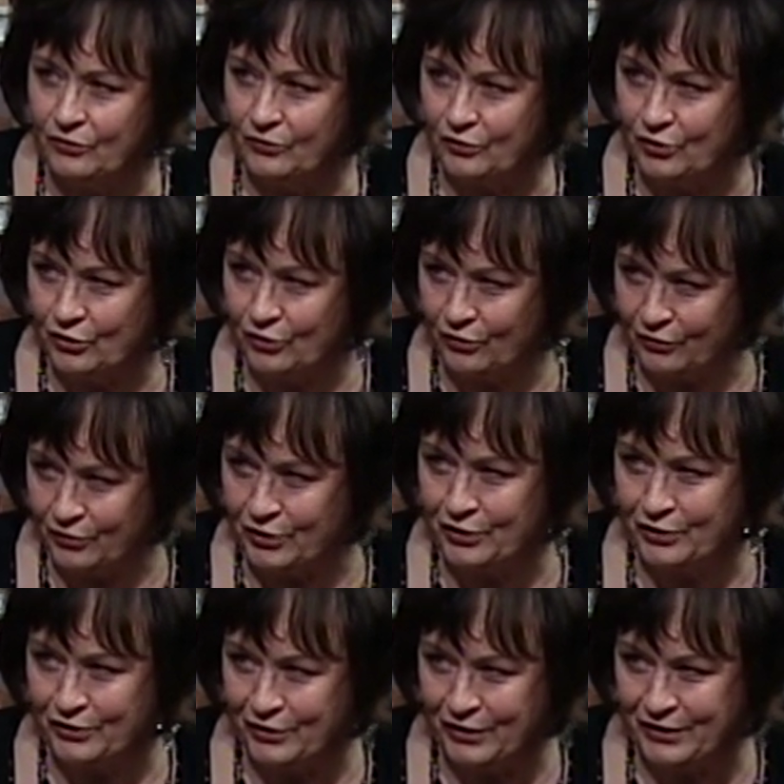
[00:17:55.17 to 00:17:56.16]

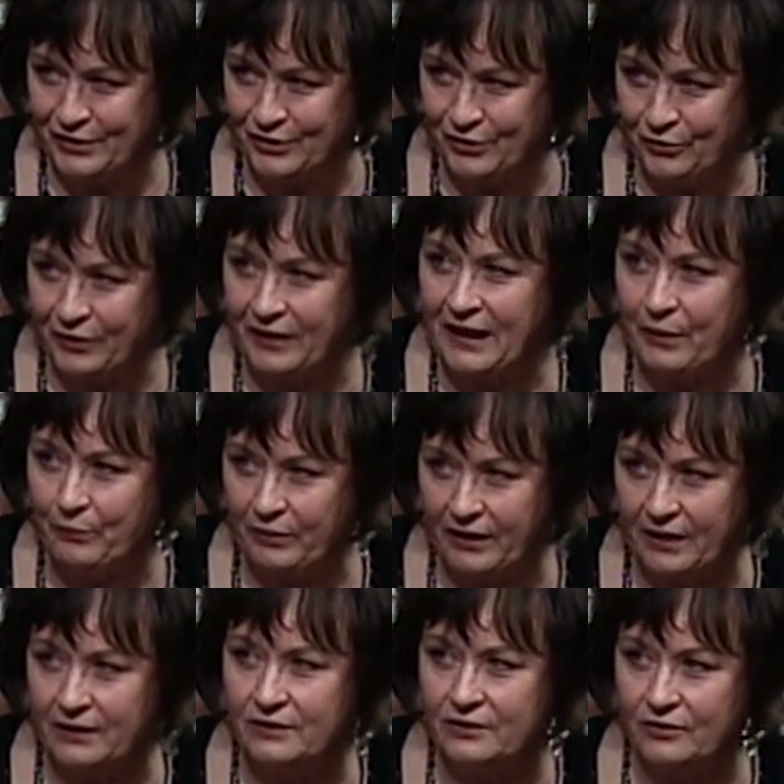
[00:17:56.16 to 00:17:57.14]
church just doing that
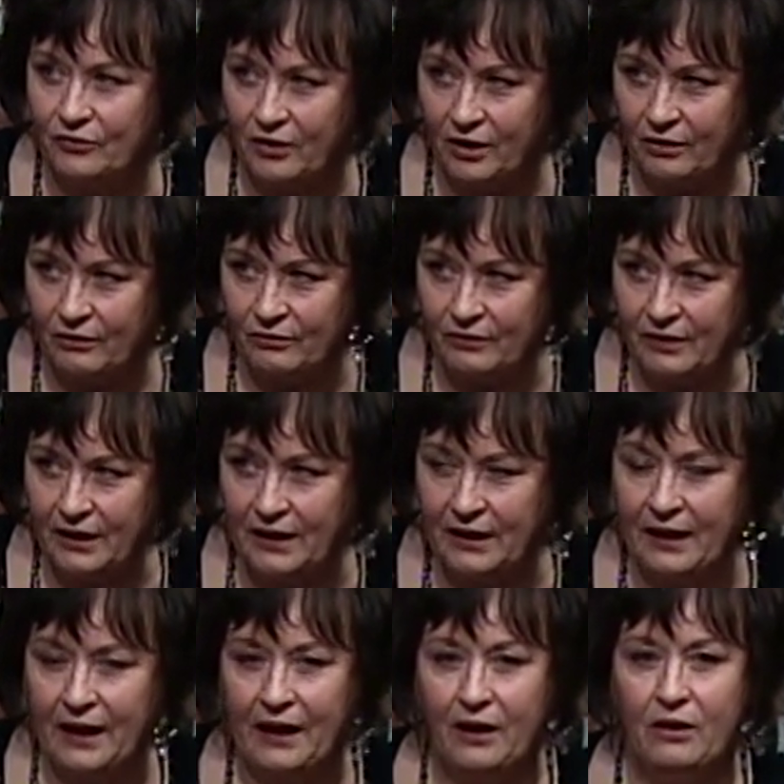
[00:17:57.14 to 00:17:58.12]
began to grow, and
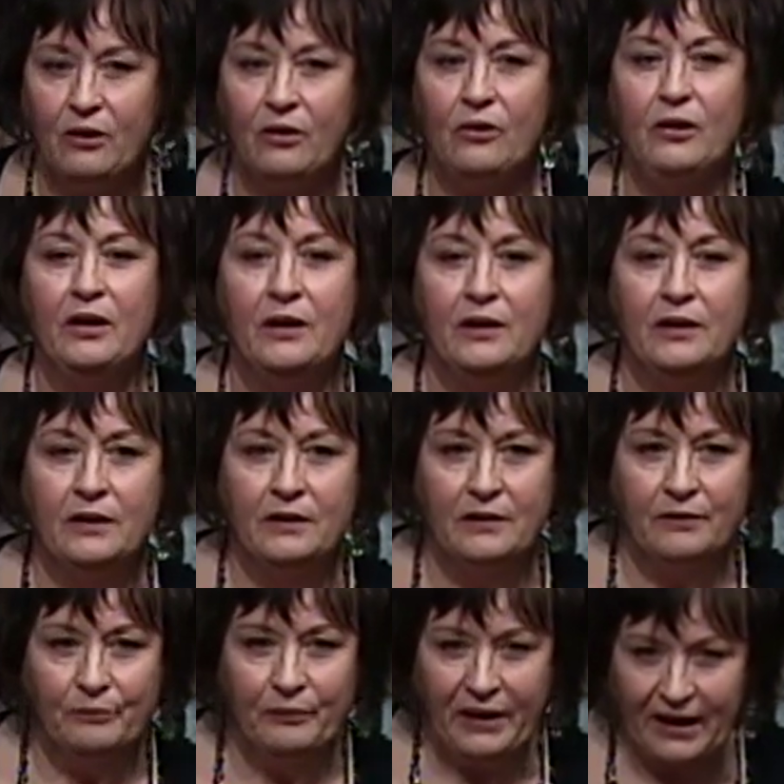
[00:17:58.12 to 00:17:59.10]
how
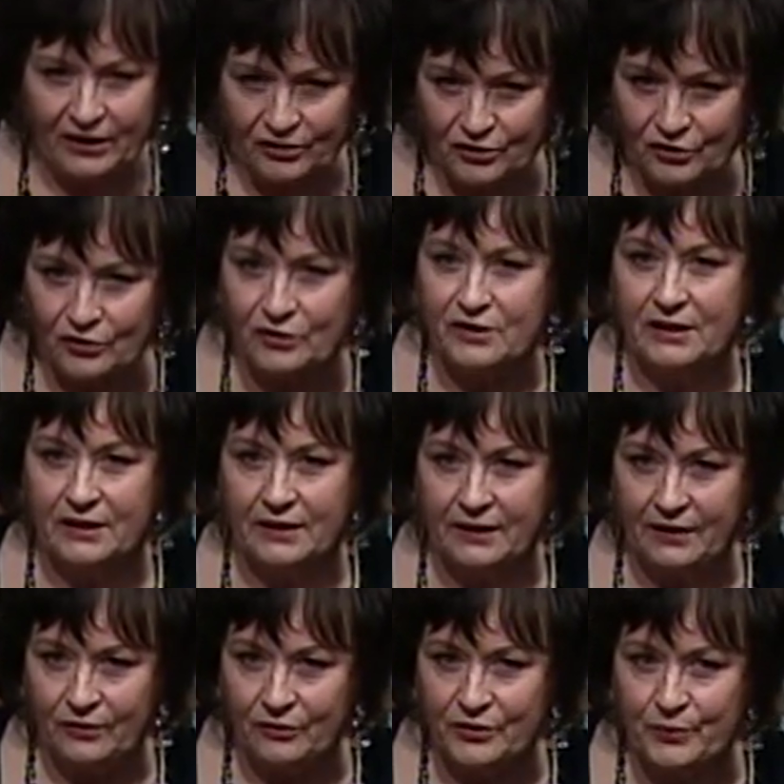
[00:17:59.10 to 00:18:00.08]
pastors and
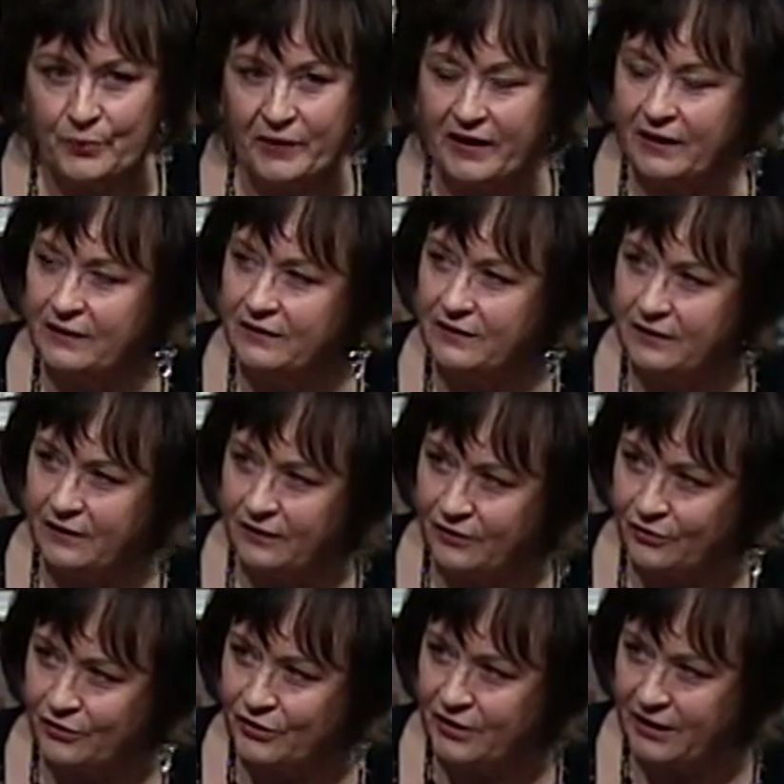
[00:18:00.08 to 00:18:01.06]
leaders begin to
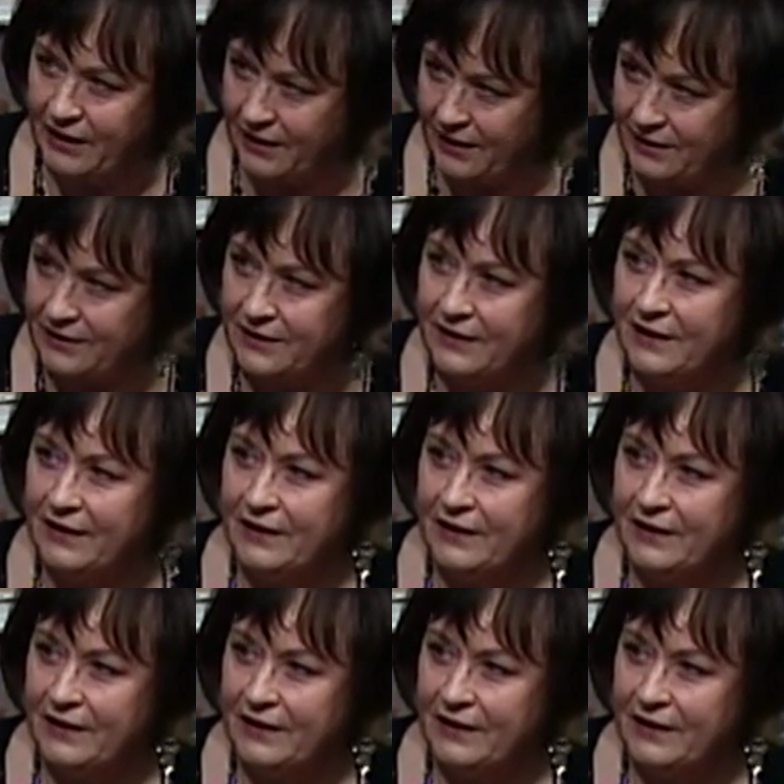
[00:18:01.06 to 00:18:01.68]
understand